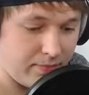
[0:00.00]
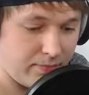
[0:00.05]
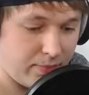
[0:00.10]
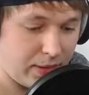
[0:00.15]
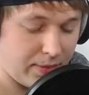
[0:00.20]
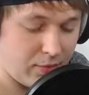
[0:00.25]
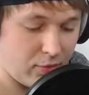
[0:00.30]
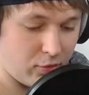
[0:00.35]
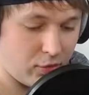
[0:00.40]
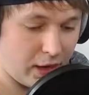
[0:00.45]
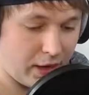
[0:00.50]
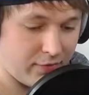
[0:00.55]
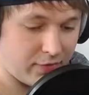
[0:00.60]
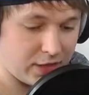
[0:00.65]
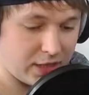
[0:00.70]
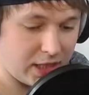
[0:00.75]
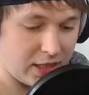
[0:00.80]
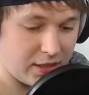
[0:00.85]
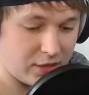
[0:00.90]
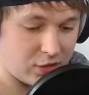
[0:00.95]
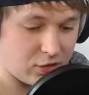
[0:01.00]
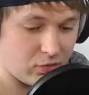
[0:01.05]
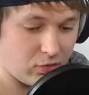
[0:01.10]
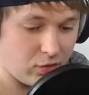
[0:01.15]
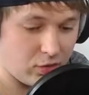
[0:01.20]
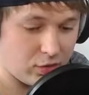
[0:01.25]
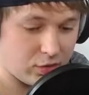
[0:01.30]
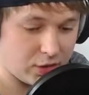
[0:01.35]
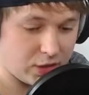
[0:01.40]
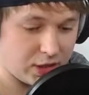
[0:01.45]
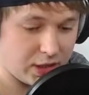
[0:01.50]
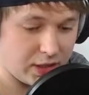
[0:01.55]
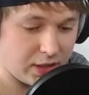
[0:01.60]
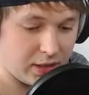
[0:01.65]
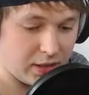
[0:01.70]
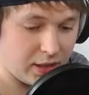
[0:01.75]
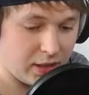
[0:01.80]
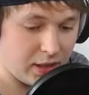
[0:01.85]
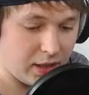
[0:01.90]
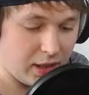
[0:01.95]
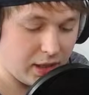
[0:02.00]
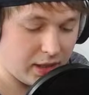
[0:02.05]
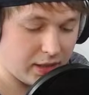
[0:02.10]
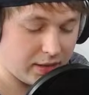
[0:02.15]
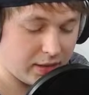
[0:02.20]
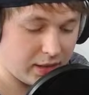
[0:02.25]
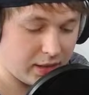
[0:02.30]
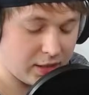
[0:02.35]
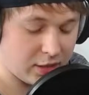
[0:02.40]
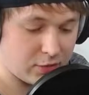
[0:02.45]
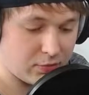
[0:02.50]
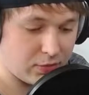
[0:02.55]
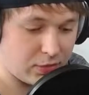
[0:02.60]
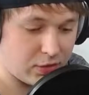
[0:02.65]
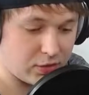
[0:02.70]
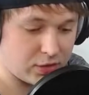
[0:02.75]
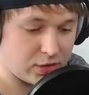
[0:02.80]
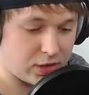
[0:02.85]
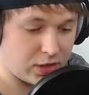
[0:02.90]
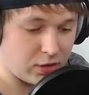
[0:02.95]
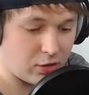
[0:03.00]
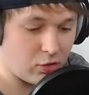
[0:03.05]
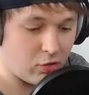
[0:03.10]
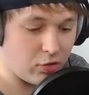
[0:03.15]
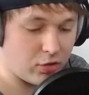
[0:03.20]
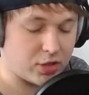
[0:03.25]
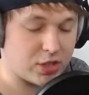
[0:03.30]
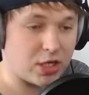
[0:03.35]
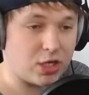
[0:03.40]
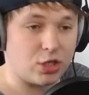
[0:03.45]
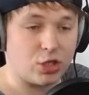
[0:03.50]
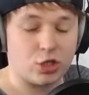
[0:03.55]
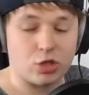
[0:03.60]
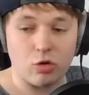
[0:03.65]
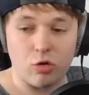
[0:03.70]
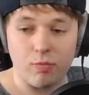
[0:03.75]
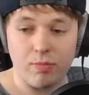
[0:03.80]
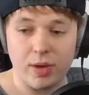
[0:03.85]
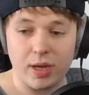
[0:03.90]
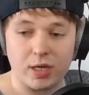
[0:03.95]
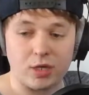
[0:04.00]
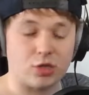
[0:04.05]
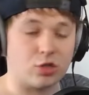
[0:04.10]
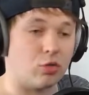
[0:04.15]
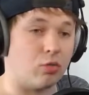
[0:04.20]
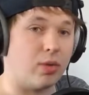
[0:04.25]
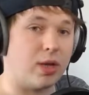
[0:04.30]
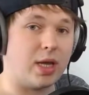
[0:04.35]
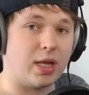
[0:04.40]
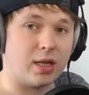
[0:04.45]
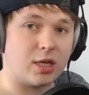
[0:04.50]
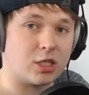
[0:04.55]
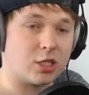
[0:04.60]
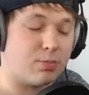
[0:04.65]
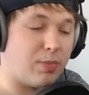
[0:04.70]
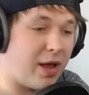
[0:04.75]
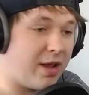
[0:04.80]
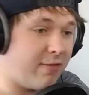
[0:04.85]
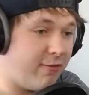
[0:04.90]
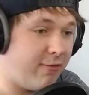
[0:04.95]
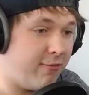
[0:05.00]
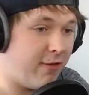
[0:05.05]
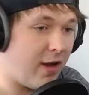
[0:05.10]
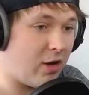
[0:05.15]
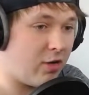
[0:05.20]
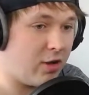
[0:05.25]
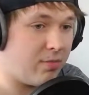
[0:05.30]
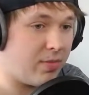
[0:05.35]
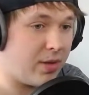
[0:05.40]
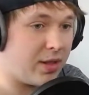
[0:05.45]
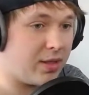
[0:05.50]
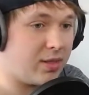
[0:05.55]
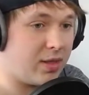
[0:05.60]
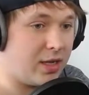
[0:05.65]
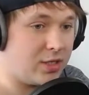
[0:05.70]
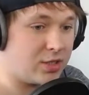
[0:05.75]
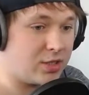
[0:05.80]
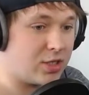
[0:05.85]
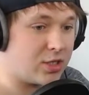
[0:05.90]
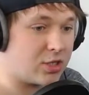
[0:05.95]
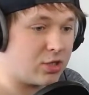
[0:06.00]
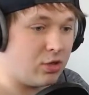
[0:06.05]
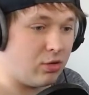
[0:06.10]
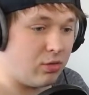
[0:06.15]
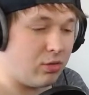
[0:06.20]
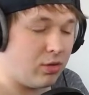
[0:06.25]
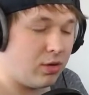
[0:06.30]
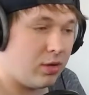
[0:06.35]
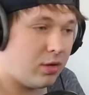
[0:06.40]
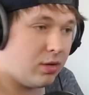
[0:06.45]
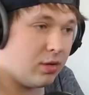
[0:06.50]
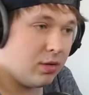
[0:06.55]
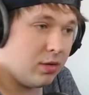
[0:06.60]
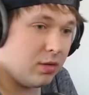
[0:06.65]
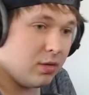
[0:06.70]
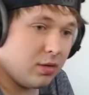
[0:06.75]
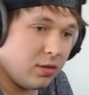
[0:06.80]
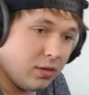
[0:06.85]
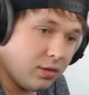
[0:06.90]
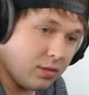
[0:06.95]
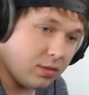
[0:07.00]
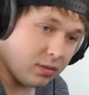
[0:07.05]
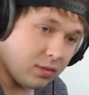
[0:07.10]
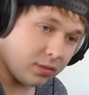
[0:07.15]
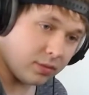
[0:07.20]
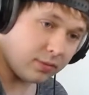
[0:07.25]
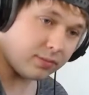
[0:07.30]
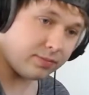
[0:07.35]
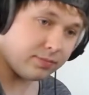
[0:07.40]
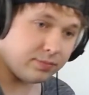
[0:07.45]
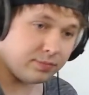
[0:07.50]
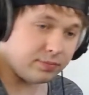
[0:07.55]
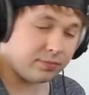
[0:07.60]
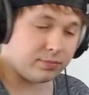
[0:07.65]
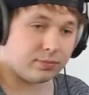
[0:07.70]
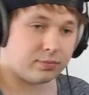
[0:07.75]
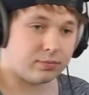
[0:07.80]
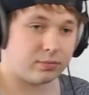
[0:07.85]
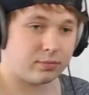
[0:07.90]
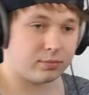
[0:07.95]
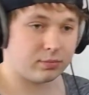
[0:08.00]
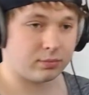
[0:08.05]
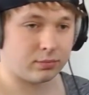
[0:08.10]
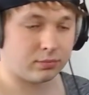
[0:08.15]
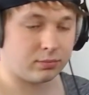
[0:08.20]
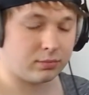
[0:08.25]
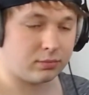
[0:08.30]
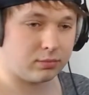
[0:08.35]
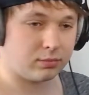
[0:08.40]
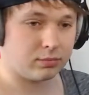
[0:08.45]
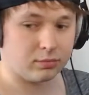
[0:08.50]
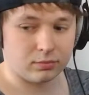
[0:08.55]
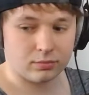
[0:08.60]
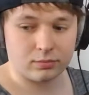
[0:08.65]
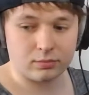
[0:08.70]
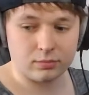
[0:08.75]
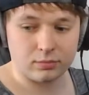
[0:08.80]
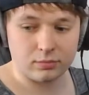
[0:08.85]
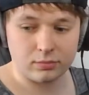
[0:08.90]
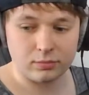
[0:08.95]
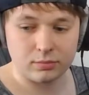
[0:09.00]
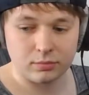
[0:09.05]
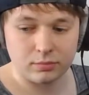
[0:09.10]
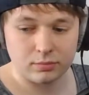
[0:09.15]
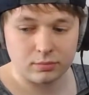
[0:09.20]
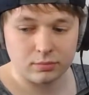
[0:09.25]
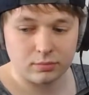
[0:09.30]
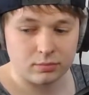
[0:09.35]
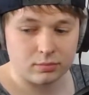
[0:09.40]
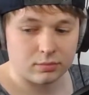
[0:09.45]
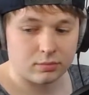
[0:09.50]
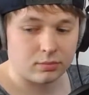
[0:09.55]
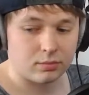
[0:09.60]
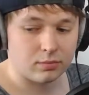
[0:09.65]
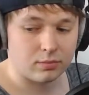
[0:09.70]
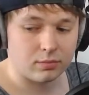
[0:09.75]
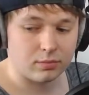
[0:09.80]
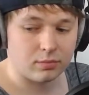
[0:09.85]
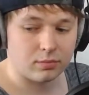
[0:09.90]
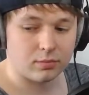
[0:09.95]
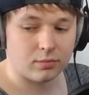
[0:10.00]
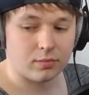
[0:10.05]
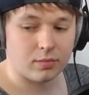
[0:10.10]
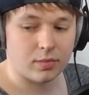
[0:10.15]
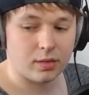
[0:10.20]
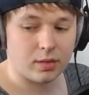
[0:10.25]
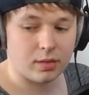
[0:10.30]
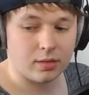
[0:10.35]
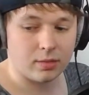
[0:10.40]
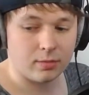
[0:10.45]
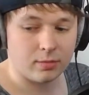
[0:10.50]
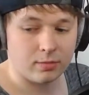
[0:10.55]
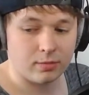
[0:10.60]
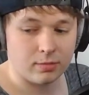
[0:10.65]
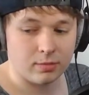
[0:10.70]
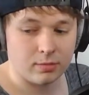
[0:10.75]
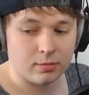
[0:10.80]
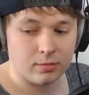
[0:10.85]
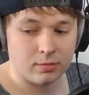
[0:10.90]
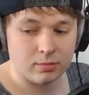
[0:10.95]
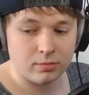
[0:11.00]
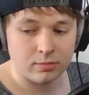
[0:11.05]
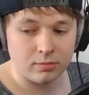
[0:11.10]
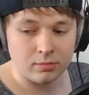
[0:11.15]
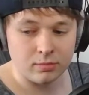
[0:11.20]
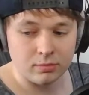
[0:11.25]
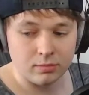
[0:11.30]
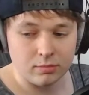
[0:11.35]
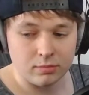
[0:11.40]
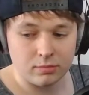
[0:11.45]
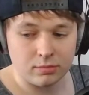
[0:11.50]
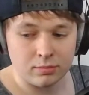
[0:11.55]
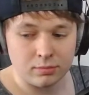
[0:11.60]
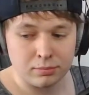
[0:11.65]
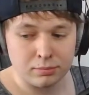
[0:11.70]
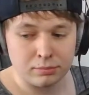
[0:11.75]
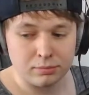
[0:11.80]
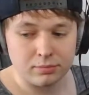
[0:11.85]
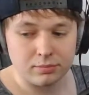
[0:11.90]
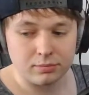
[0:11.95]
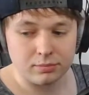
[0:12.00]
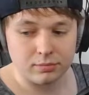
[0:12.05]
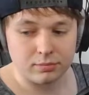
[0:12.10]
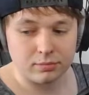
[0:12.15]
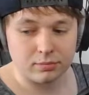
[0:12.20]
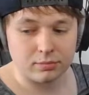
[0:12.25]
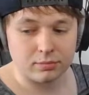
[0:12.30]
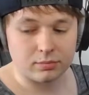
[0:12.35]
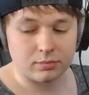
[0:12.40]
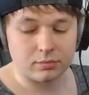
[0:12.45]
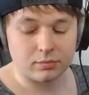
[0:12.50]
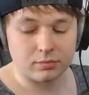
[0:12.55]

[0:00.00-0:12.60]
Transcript: people gravitated towards it. I think it's because the chorus is so big, so we can expect very big things. Let's go. To palm us from the vicious cycles, feeding back again.